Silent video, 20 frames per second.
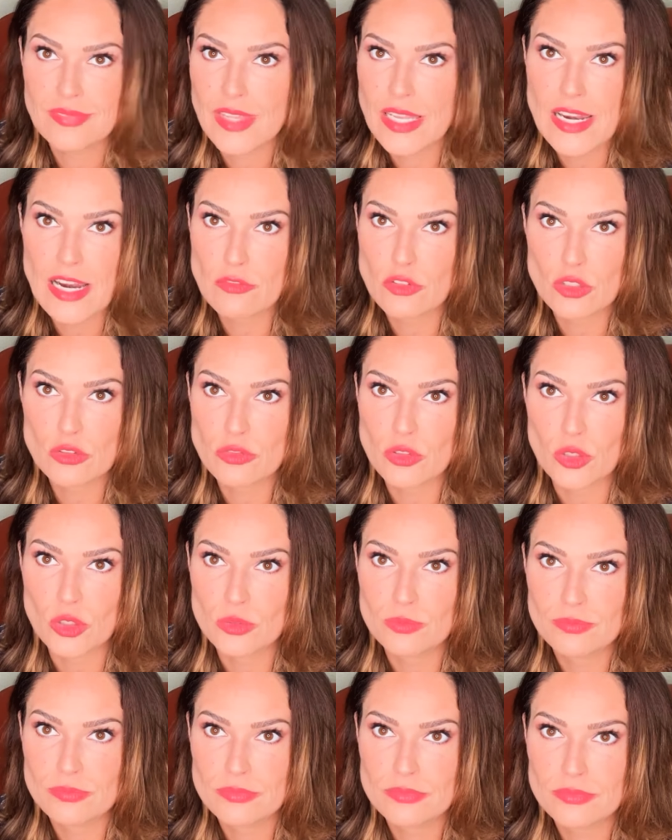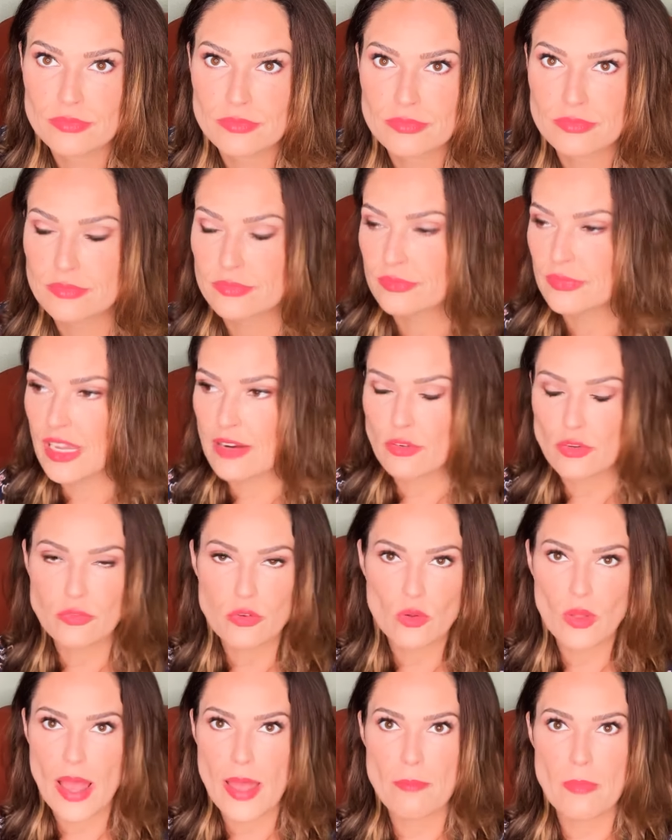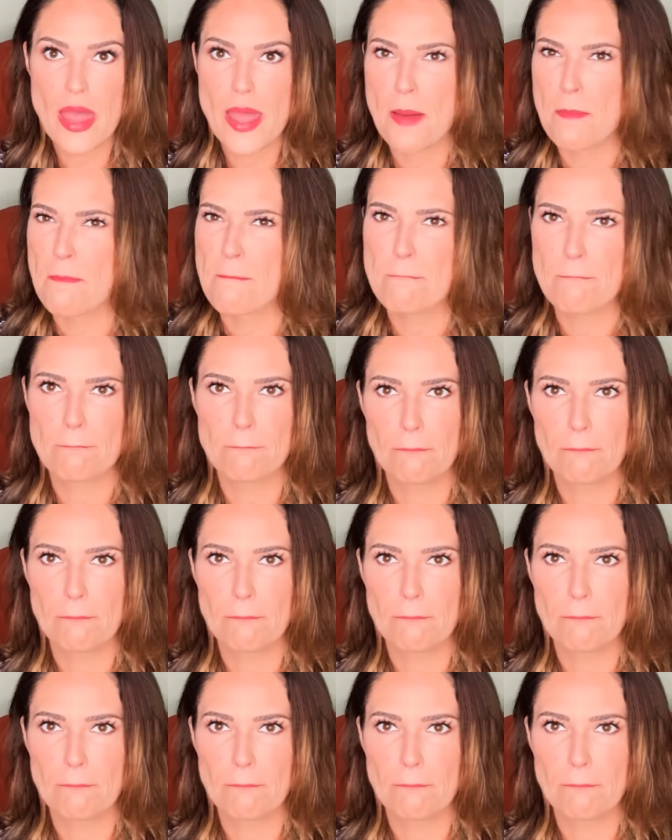the Neverfull. Neverfull MM.